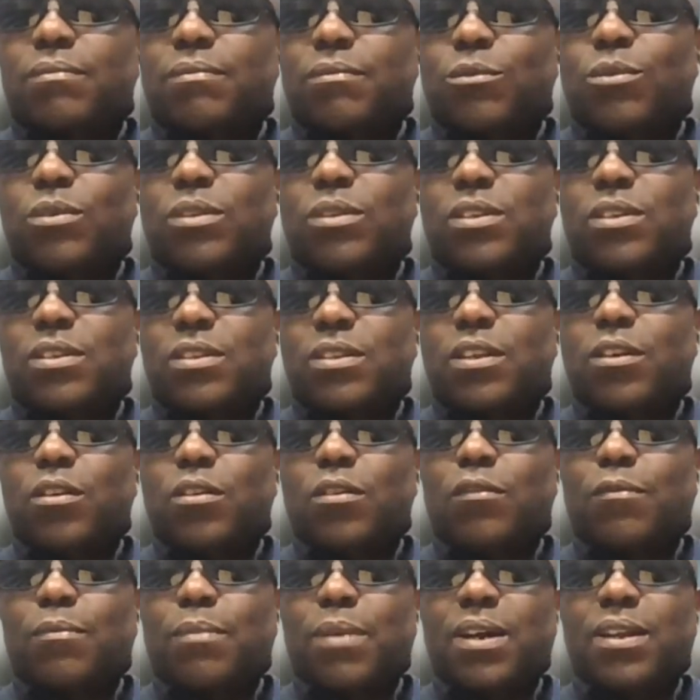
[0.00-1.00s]
who's the
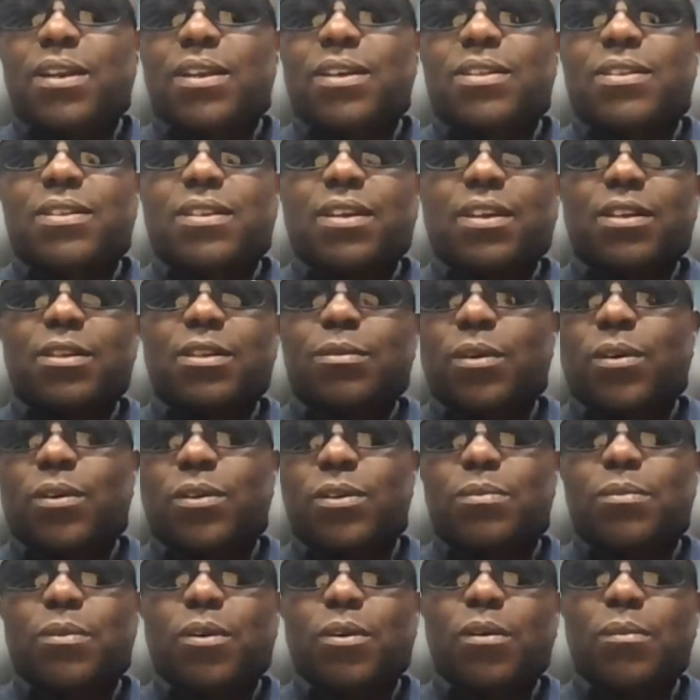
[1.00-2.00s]
CEO of Binance, has
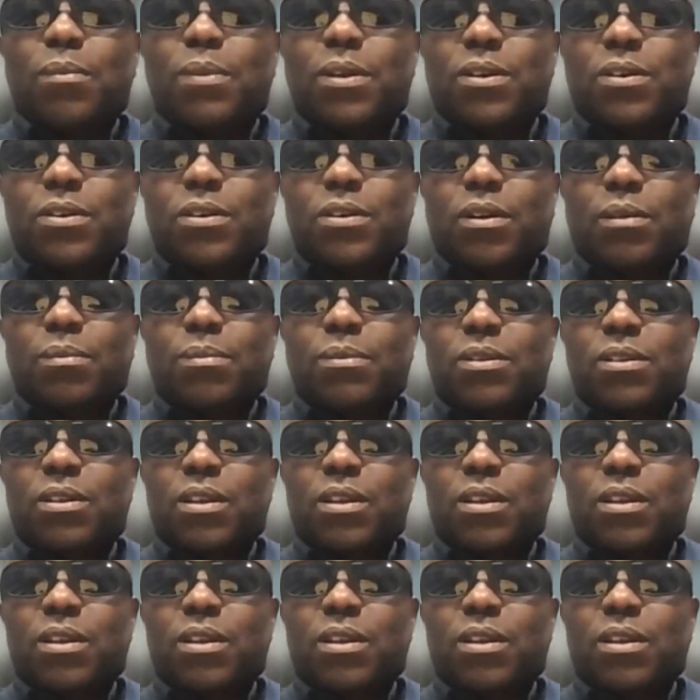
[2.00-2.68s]
all been dropped,